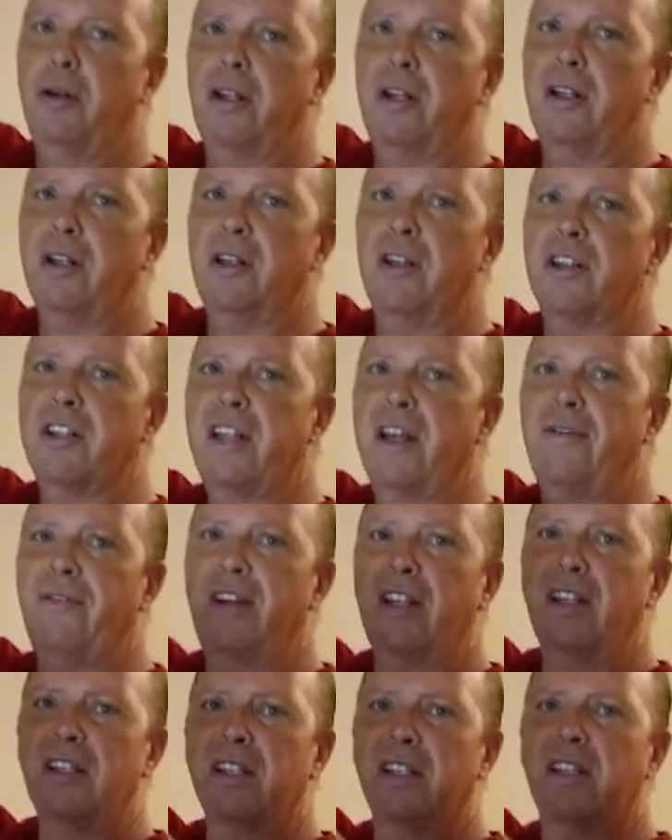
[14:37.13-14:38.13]
in the
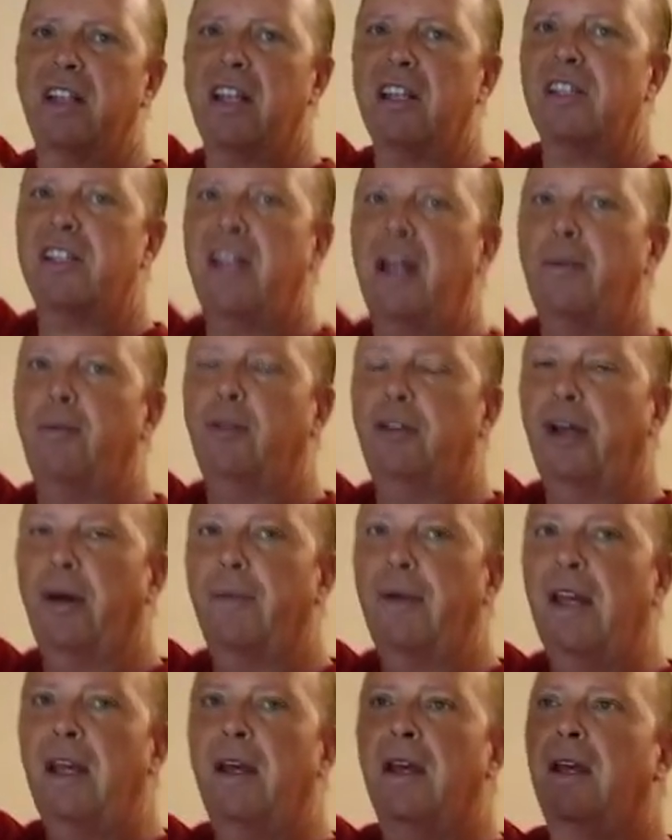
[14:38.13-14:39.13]
70s that they stapled up.
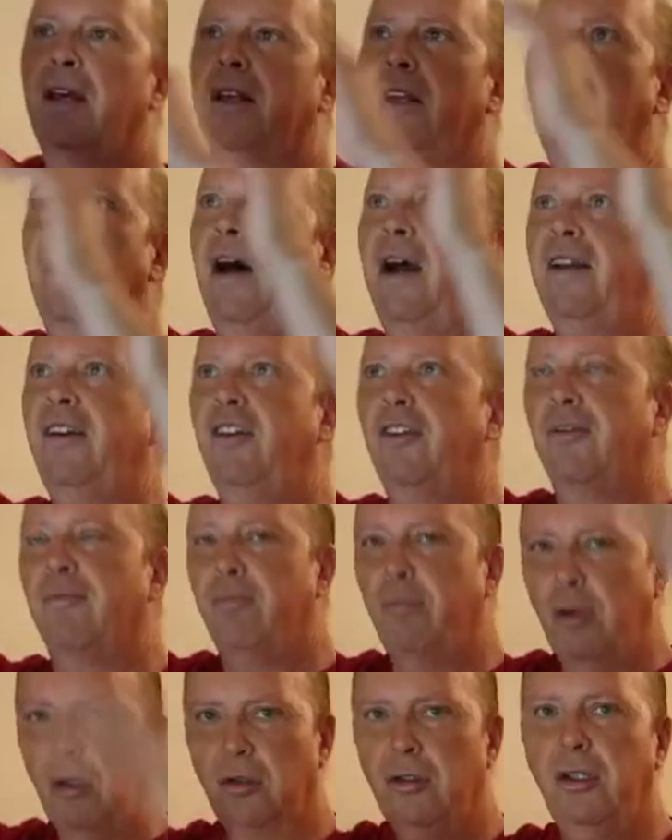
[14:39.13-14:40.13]
Now I could have
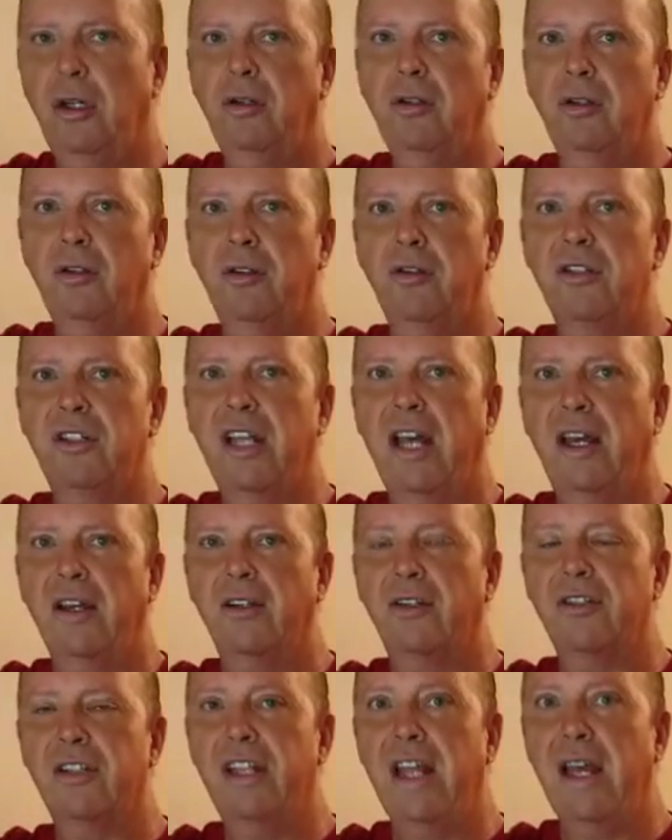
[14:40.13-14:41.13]
pulled all of those
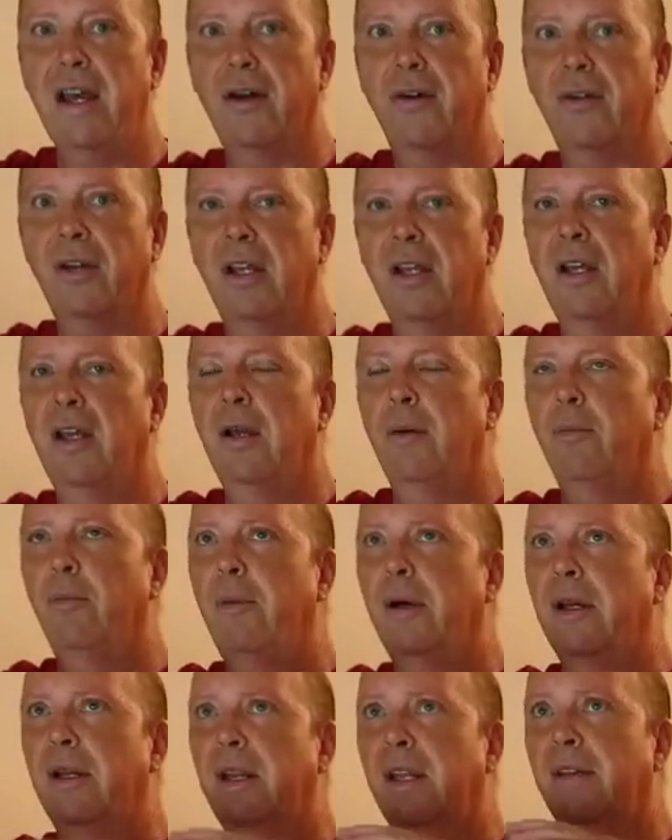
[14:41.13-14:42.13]
tiles down,
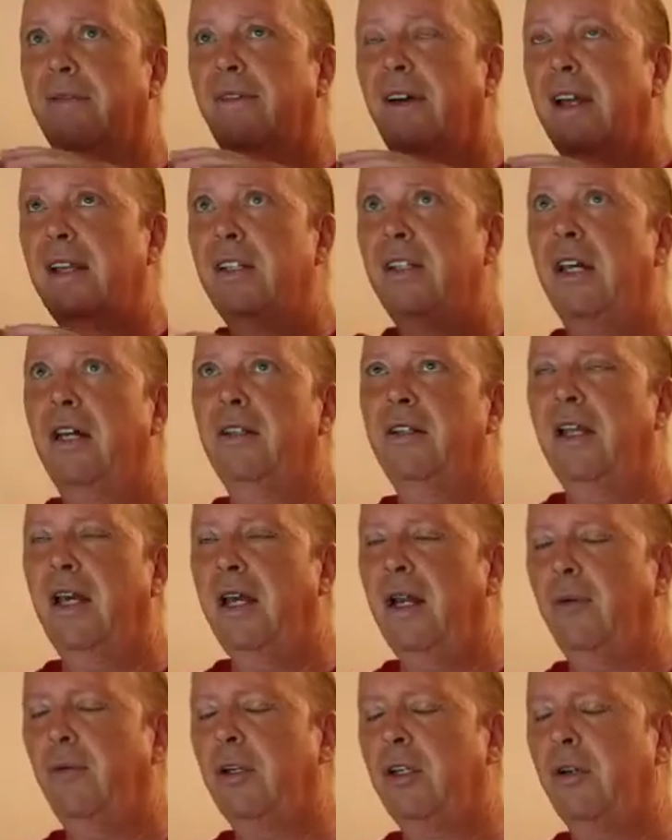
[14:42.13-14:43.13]
but if I'd done
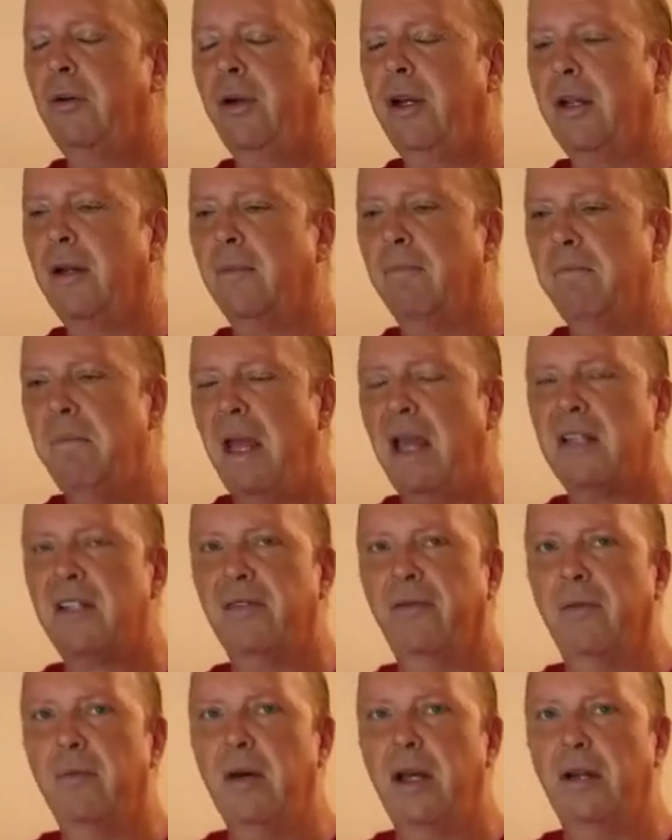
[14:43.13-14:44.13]
that, I would have created a
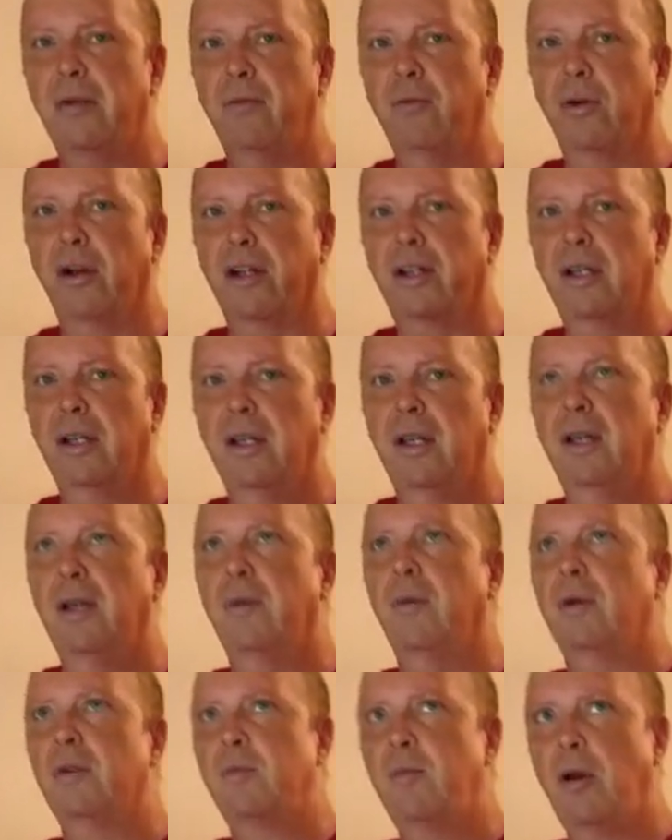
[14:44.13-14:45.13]
massive amount of work.
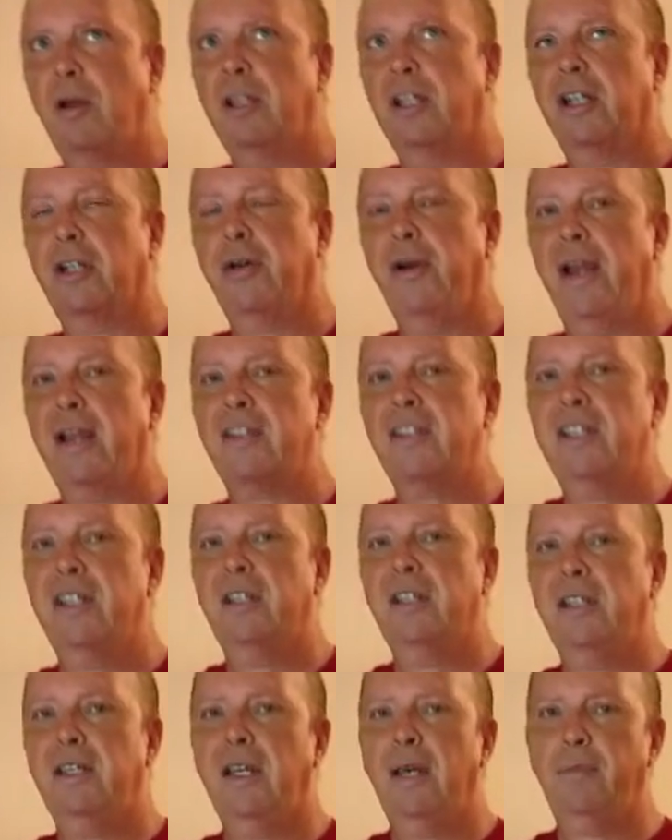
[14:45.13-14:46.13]
It was probably a cracked
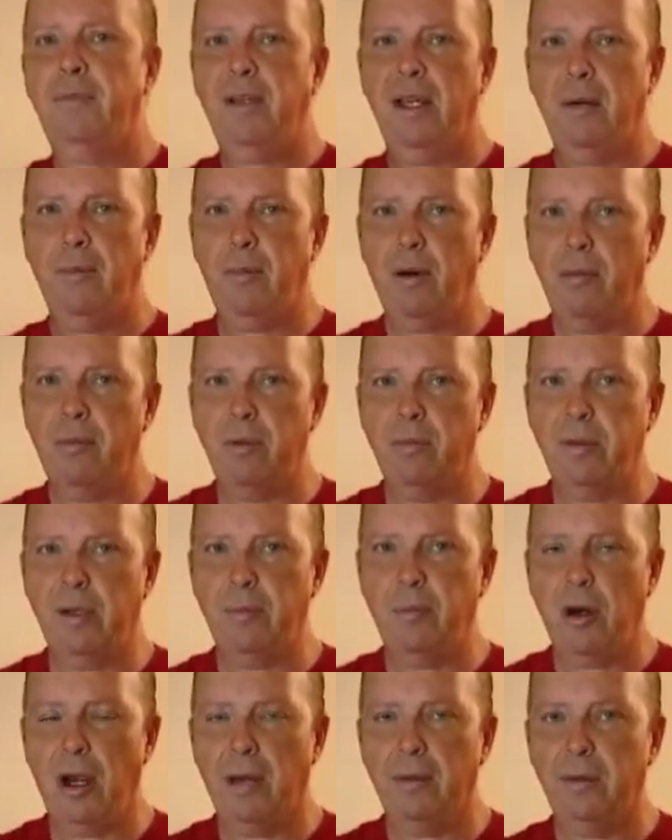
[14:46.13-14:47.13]
ceiling up there, probably
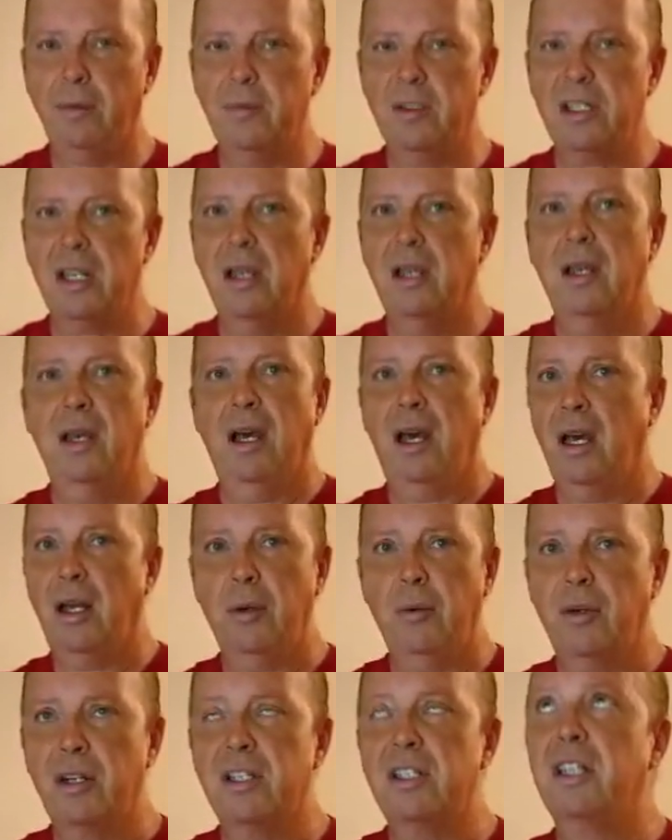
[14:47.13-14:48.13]
problems. I
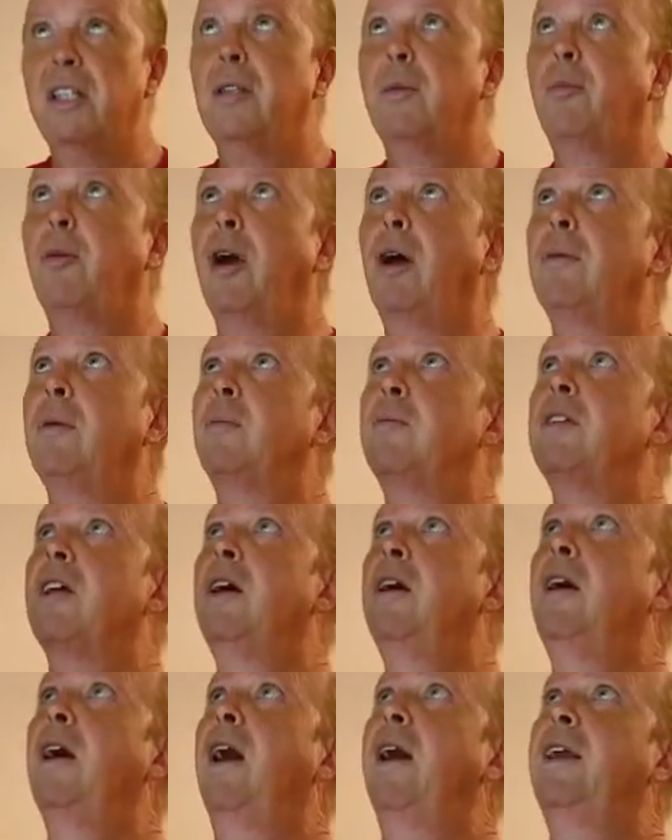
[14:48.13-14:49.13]
don't want to see the problems.
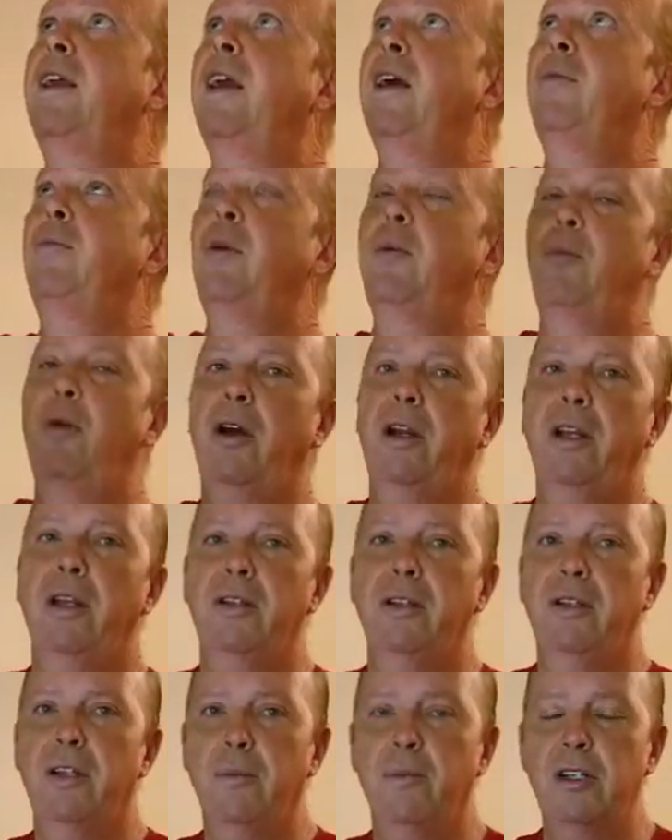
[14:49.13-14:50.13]
Again, we brought
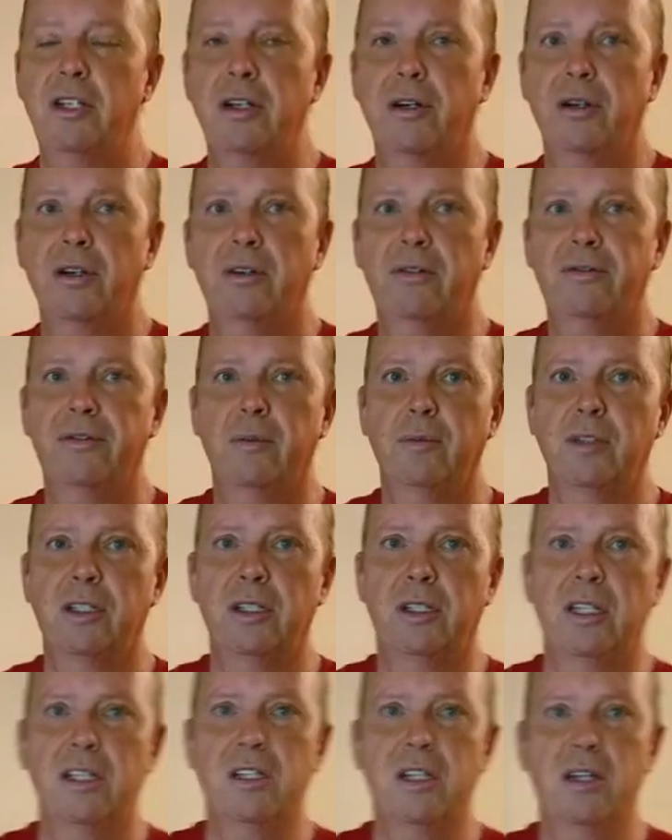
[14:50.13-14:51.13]
in the material from
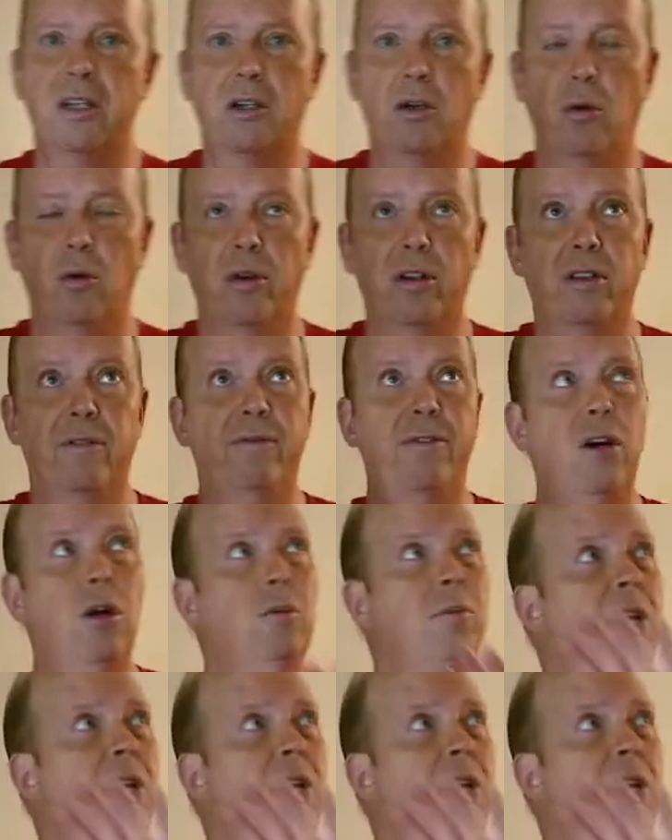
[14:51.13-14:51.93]
Talissa Decor, the foam.